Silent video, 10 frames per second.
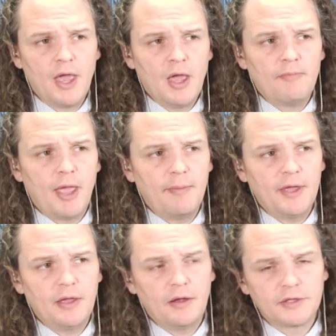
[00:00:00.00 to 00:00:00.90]

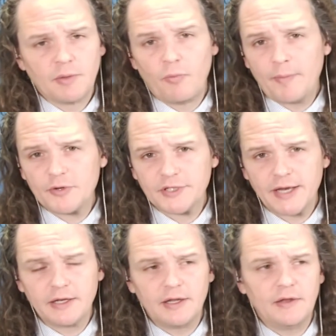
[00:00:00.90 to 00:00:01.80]
maybe some
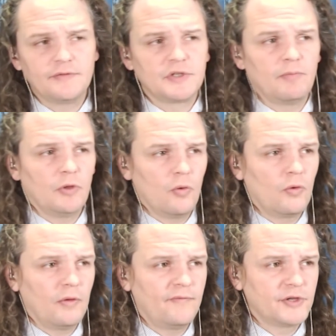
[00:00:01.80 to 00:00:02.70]
representative, some
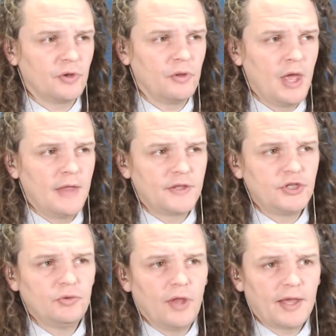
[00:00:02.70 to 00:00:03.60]
local official that
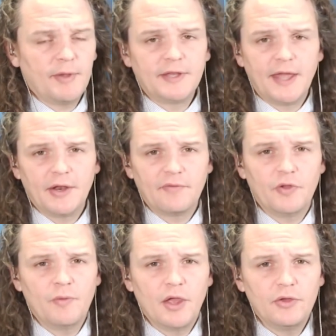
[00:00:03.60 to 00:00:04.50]
you'd like me to
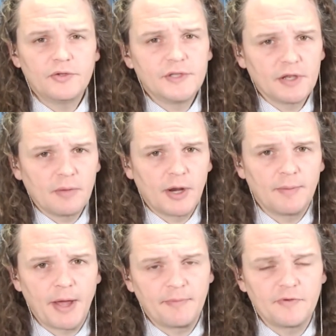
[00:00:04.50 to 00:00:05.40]
interview, you see the number on the
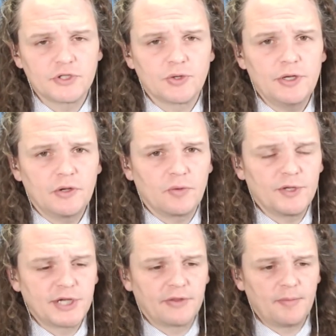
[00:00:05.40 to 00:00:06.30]
bottom of your screen. You can
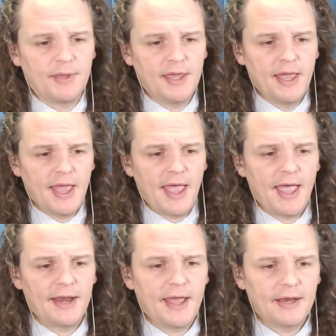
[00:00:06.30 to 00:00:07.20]
reach out to me
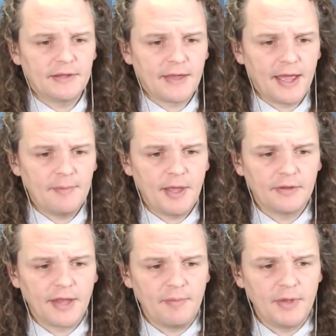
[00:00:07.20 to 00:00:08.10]
at any time and
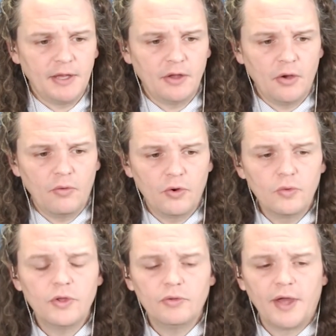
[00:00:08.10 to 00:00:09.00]
let me know who
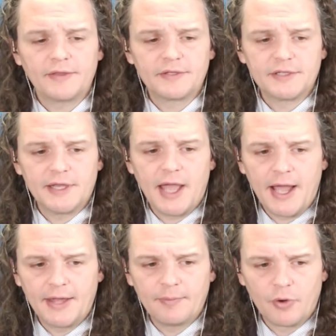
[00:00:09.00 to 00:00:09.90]
you'd like to see
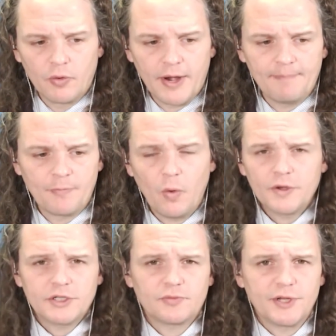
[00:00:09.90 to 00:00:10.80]
on the program, or
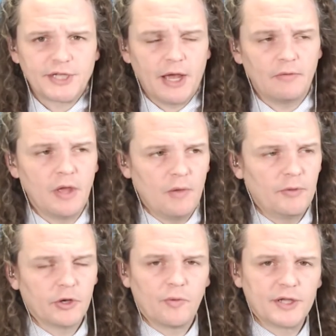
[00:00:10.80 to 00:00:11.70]
just reach out with
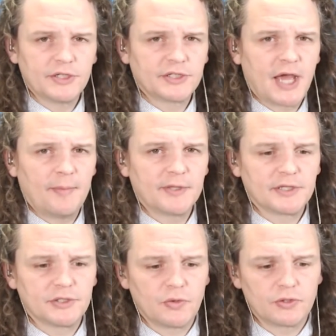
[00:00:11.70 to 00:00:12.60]
your questions, comments,
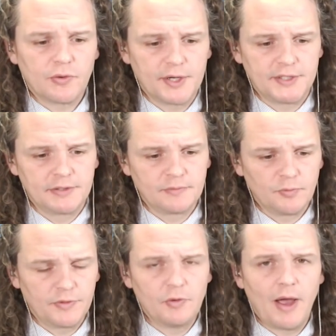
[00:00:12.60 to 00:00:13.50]
concerns, criticisms.
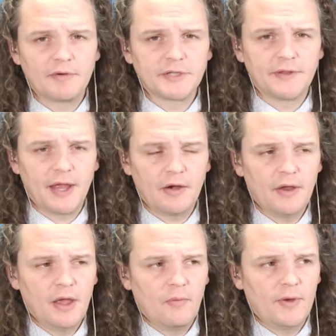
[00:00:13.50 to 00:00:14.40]
With 2 hours on the air,
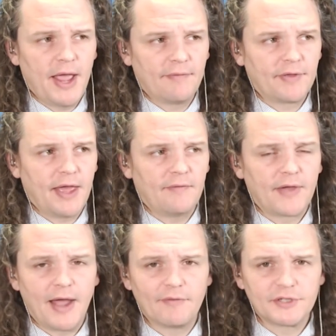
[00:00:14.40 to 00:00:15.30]
we have to have
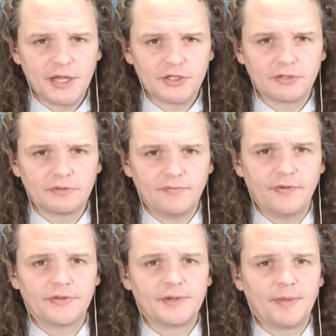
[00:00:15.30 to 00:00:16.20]
conversation to
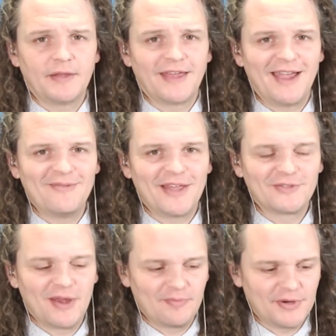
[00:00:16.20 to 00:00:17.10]
fill some of that time, and that's
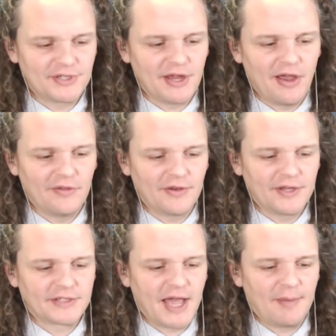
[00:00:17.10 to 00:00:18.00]
why I appreciate all the
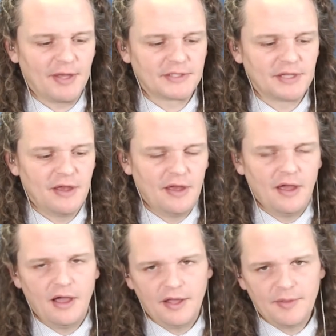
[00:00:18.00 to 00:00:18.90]
nice comments
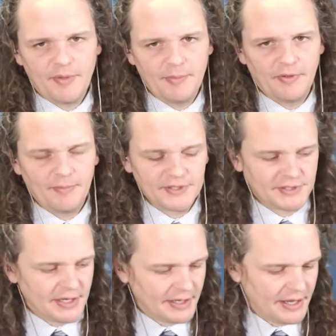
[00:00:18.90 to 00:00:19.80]
that people have been
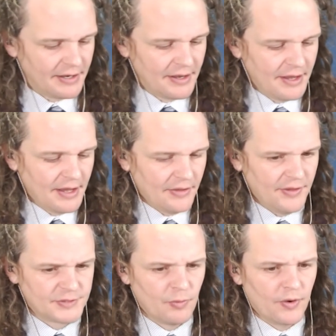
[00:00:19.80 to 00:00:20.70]
sending in
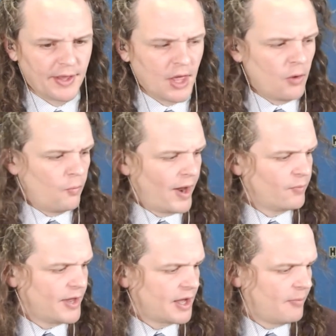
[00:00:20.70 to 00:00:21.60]
this morning. When
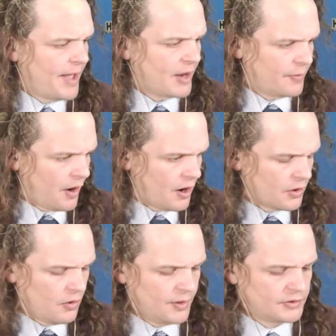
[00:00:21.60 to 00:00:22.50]
we come back, we are
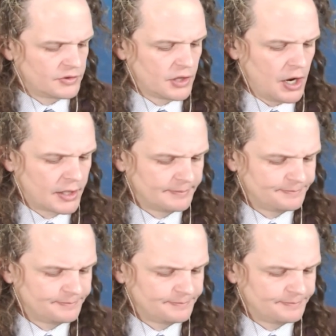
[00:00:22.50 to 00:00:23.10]
going to talk